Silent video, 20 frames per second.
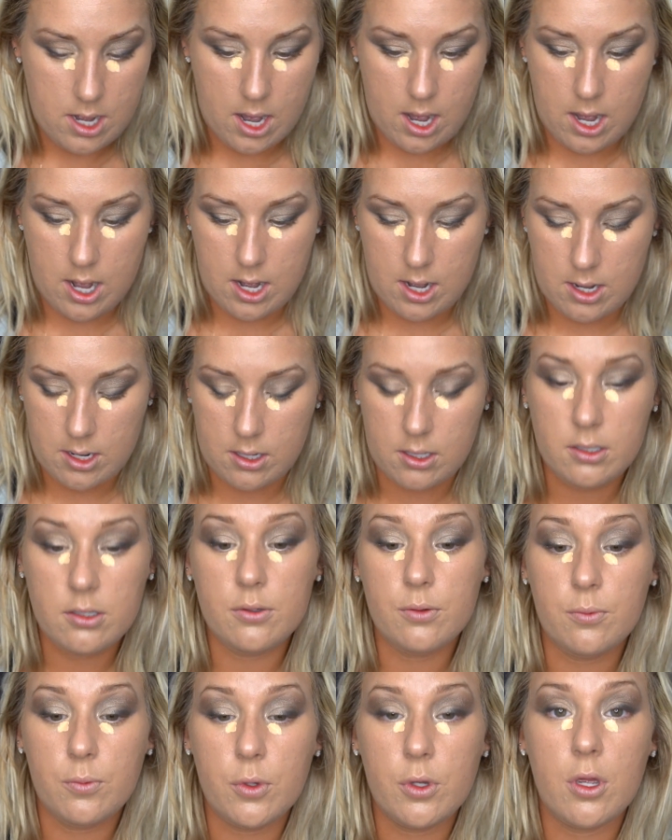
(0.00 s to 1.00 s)
And
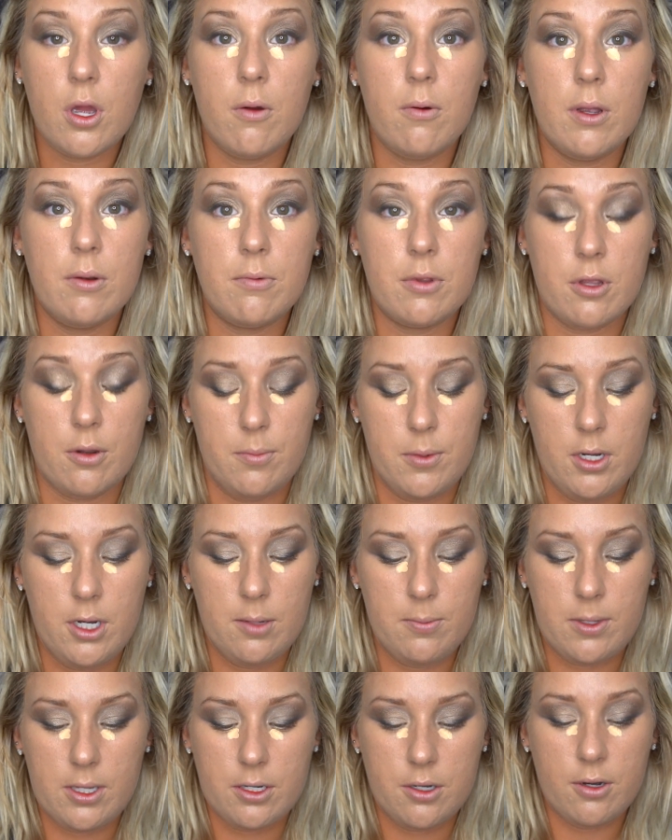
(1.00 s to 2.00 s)
we'll go in with our
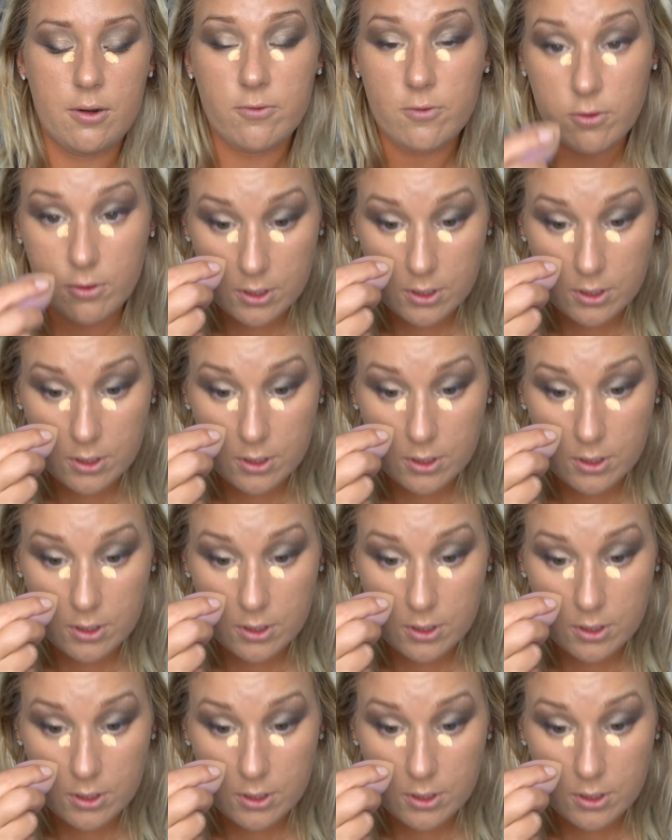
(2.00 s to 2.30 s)
beauty blender, of